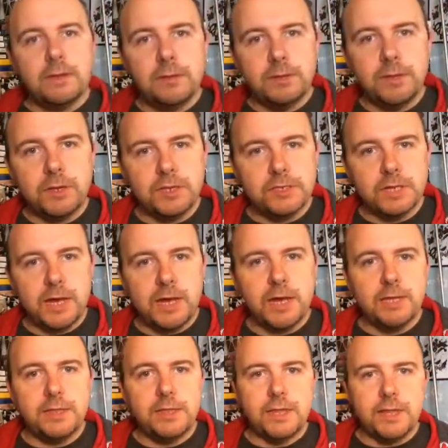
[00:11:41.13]
Because
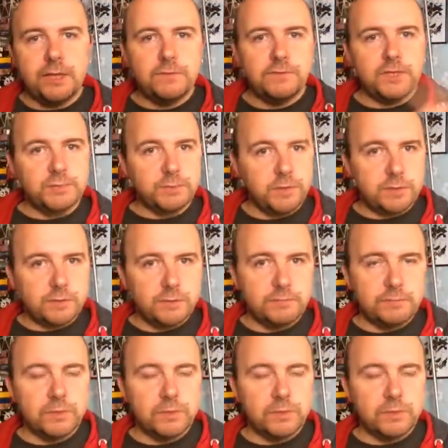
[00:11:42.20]
at the end of this month,